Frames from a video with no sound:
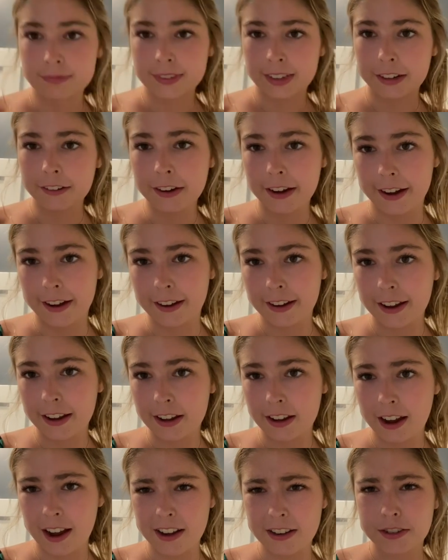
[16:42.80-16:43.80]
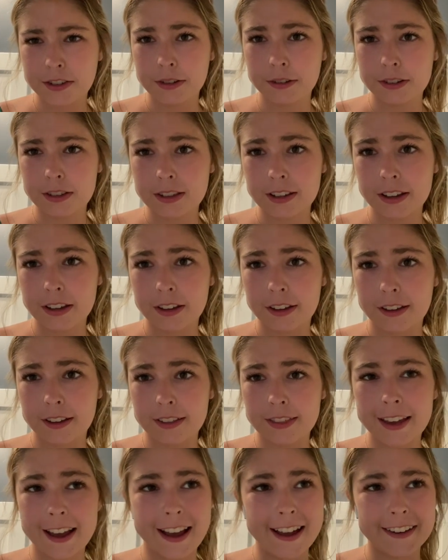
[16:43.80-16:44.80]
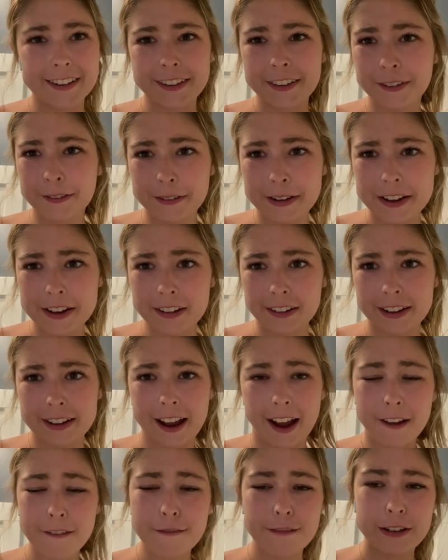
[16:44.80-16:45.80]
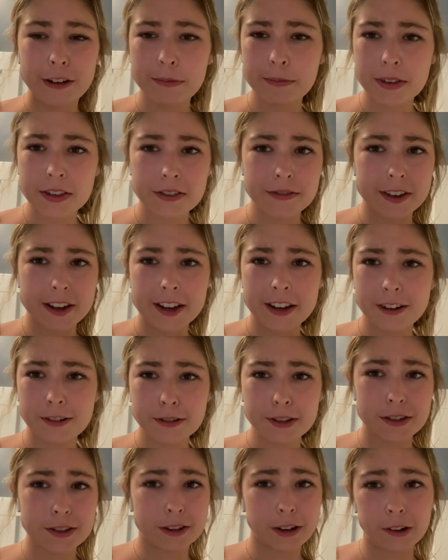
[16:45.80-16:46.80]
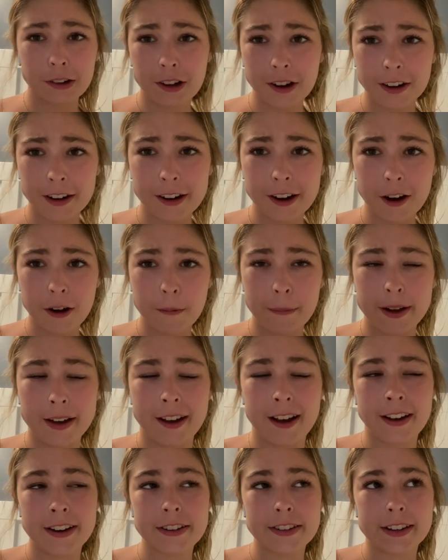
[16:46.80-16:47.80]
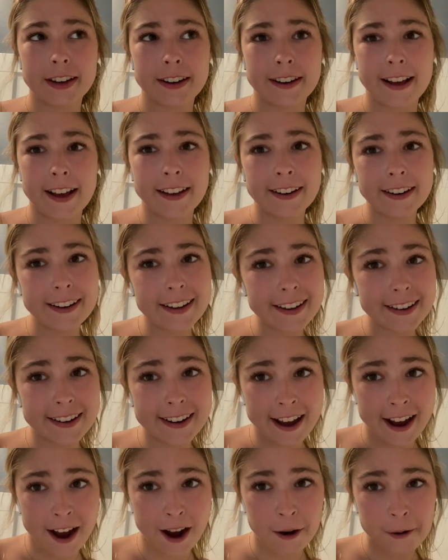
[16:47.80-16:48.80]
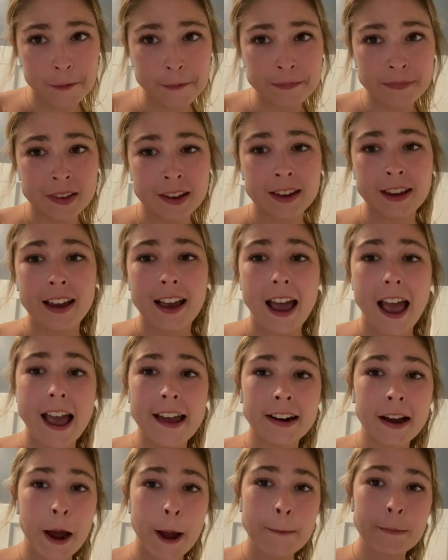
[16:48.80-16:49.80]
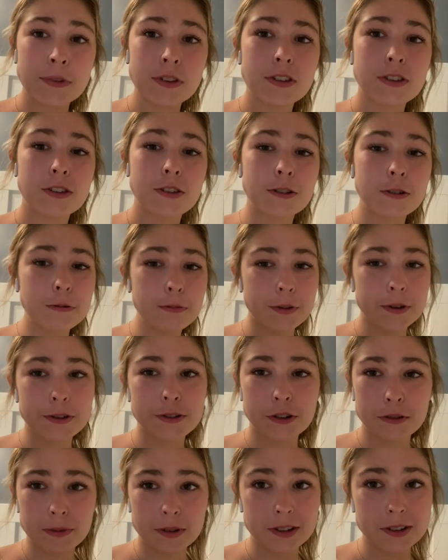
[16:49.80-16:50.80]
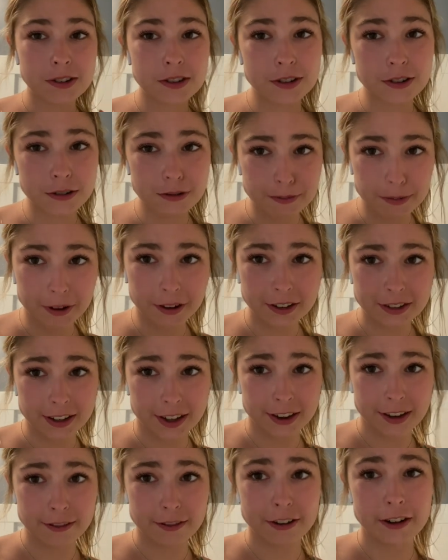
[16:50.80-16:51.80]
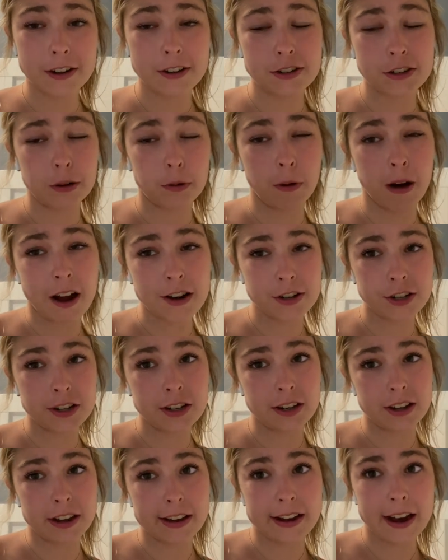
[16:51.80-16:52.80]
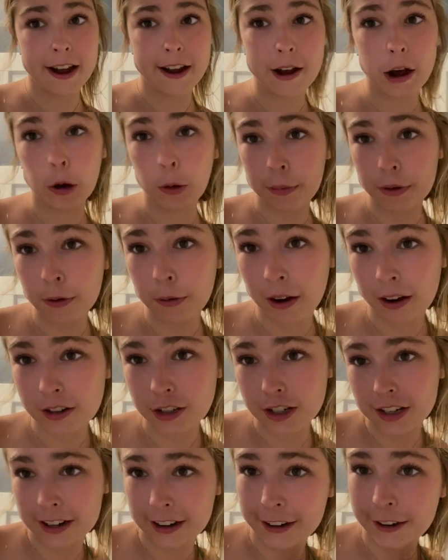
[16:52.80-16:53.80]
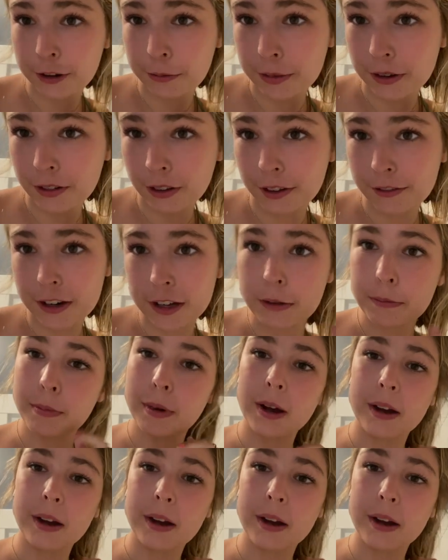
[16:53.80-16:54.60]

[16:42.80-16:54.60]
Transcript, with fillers: Okay, hey guys, so it's like the end of the week. Like I filmed this video so long ago, but I decided to edit it now and I'm super, super, super excited for you guys to watch it. And I hope you watched it and I hope you loved it.